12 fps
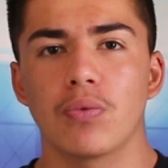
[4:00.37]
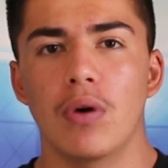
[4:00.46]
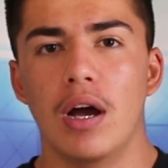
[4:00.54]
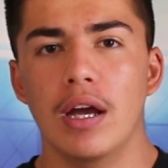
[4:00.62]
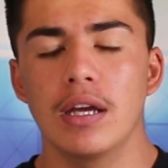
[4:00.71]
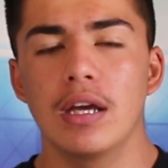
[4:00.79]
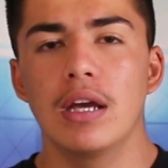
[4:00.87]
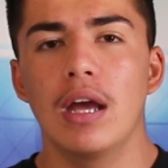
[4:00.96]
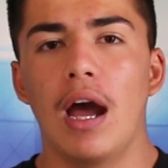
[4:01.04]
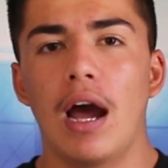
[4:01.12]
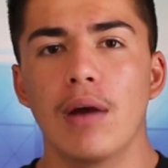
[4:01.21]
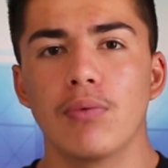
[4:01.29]
why
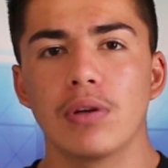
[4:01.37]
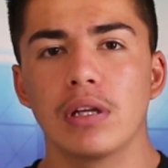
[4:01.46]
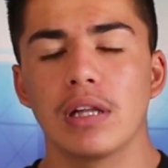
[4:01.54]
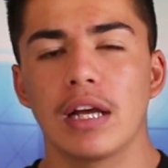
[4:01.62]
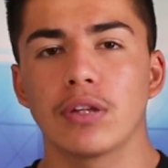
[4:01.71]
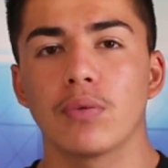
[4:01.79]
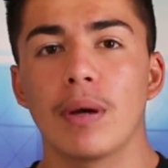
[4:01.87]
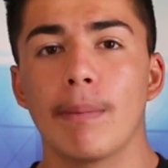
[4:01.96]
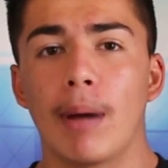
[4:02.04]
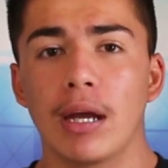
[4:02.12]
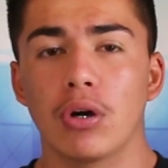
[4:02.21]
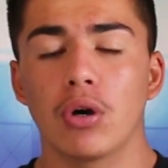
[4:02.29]
I really like the way
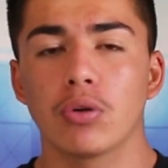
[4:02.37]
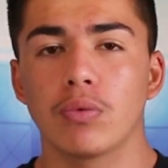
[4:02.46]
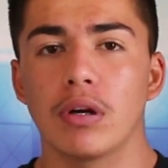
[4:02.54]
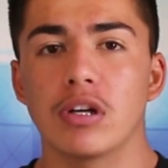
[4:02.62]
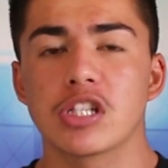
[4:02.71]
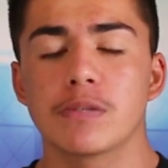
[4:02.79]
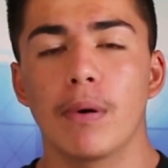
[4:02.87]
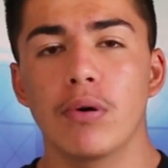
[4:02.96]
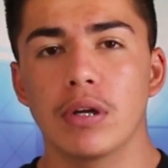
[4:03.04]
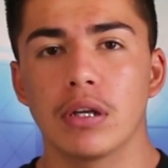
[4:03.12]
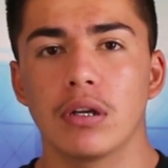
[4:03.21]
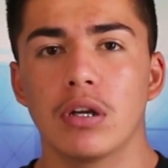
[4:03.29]
Mike Caldwell has
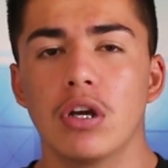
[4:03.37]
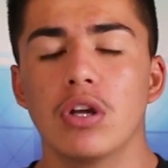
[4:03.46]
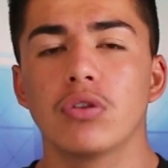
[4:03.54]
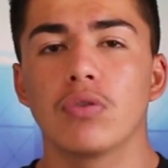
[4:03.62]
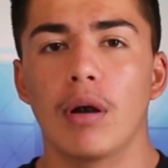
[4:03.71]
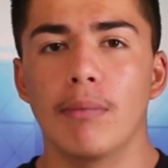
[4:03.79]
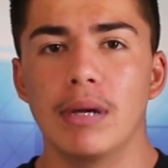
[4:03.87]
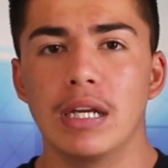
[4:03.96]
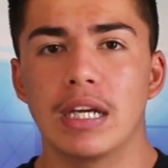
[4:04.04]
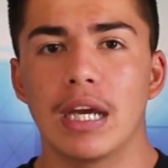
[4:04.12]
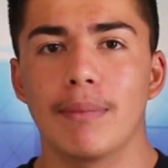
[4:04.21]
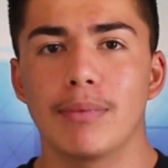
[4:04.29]
spoken throughout
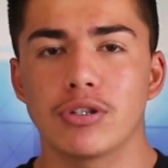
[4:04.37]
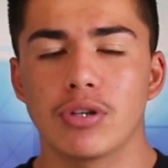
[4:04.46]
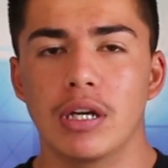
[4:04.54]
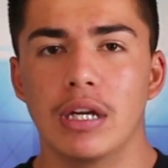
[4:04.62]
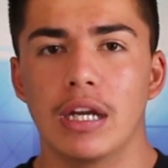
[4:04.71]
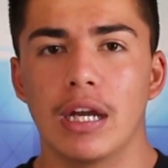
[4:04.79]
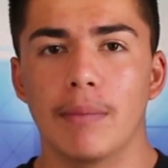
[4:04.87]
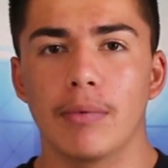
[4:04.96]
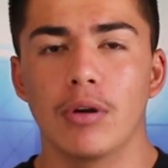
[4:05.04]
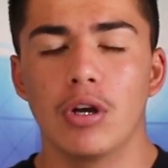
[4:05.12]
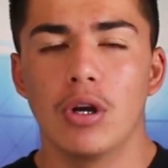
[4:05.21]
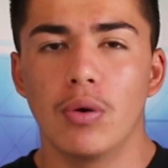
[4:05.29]
minicamp and training camp,
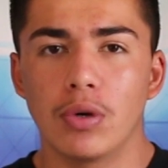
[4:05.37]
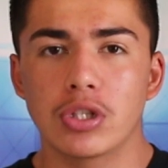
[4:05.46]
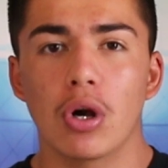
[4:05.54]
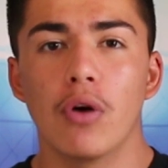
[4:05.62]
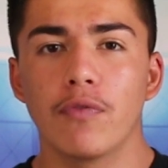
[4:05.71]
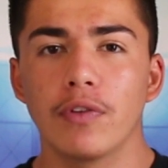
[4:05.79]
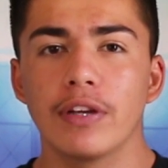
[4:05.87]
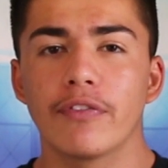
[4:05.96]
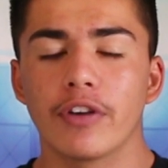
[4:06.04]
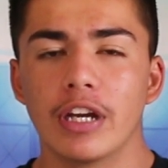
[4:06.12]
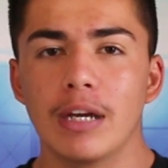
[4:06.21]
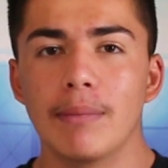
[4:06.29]
which hopefully
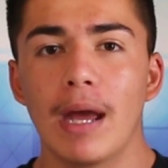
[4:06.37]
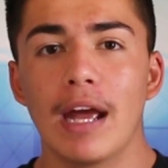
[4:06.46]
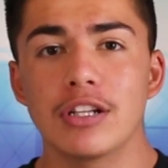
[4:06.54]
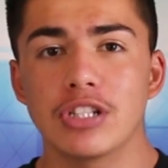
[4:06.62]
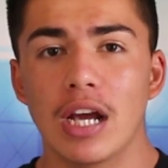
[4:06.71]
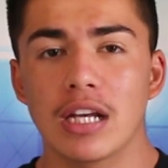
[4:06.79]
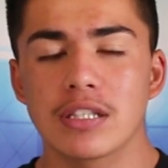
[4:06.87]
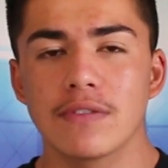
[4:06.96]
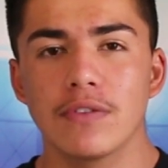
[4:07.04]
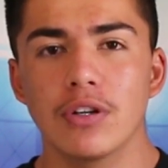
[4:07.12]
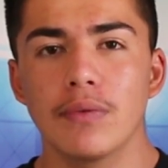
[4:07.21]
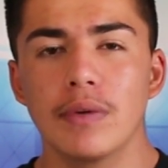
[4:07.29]
for him and
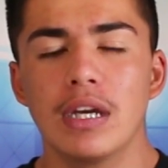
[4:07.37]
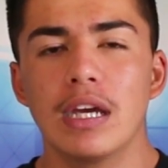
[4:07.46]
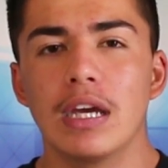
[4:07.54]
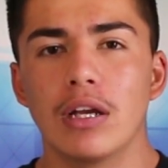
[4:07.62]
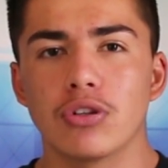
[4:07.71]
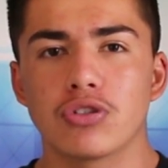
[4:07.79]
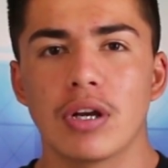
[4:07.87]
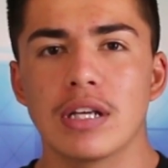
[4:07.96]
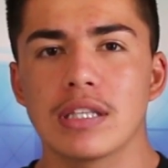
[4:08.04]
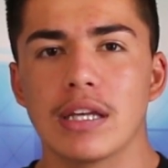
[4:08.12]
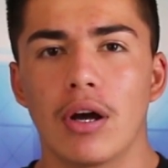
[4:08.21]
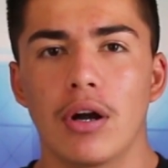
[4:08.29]
Jacksonville, it'll
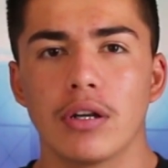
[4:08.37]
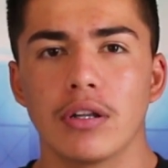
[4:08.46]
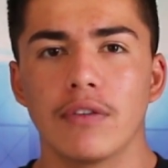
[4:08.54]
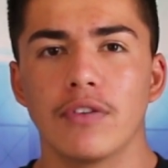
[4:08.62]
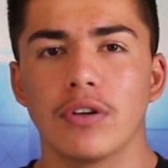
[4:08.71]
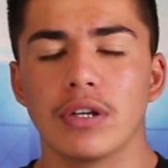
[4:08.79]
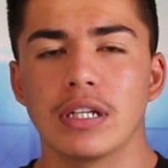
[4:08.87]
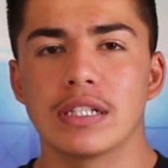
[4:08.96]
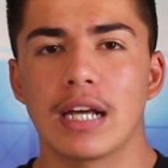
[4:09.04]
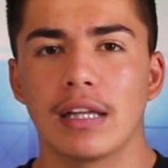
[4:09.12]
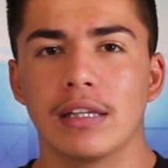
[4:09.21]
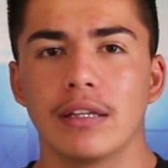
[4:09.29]
translate onto the field
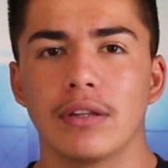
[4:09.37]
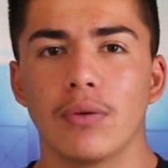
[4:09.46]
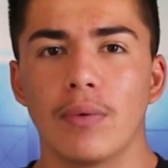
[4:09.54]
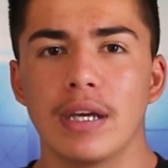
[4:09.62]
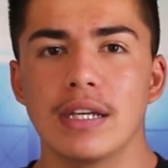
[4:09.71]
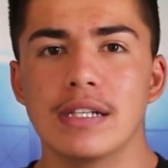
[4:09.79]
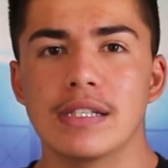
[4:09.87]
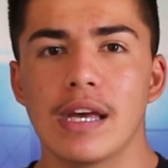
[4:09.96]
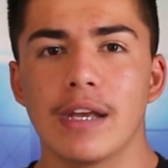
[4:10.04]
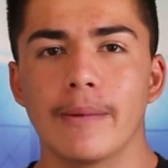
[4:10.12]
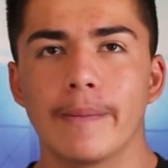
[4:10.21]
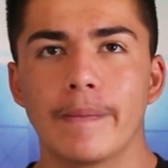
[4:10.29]
exactly the way he said.